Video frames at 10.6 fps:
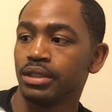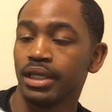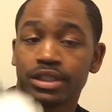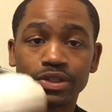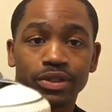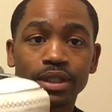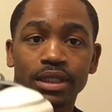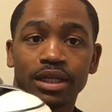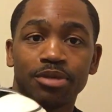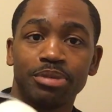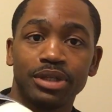Yeah, strictly
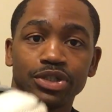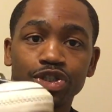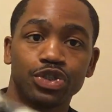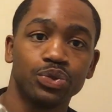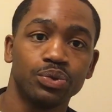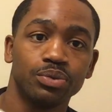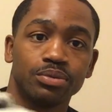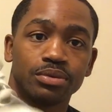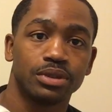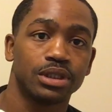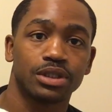another beater shoe.
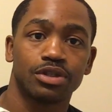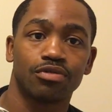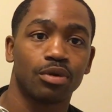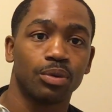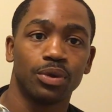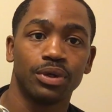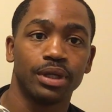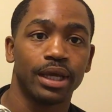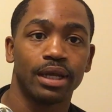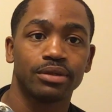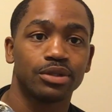Just throw on,
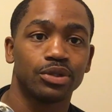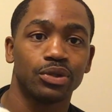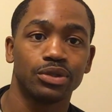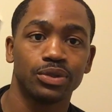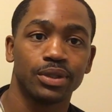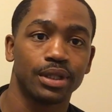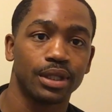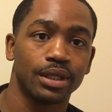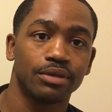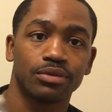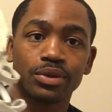head out the door, do your
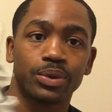thing real